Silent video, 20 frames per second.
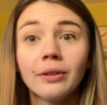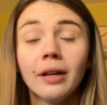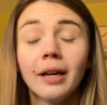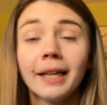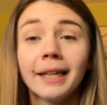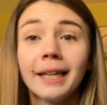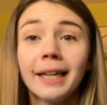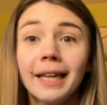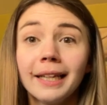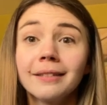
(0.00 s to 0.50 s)
that
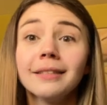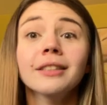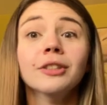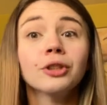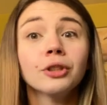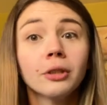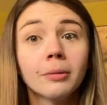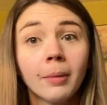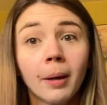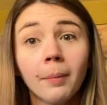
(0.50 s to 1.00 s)
I collected
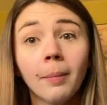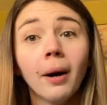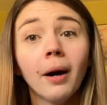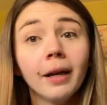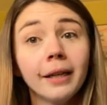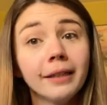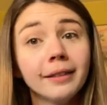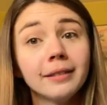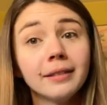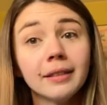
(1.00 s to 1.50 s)
during my
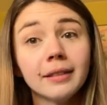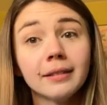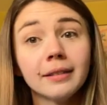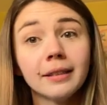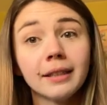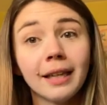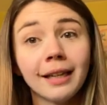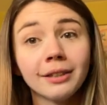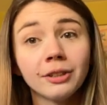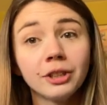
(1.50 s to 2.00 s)
pilot
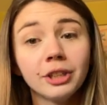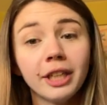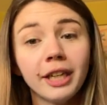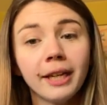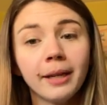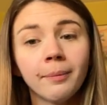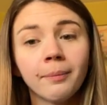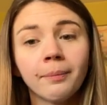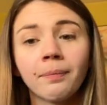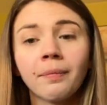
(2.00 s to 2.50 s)
season last year.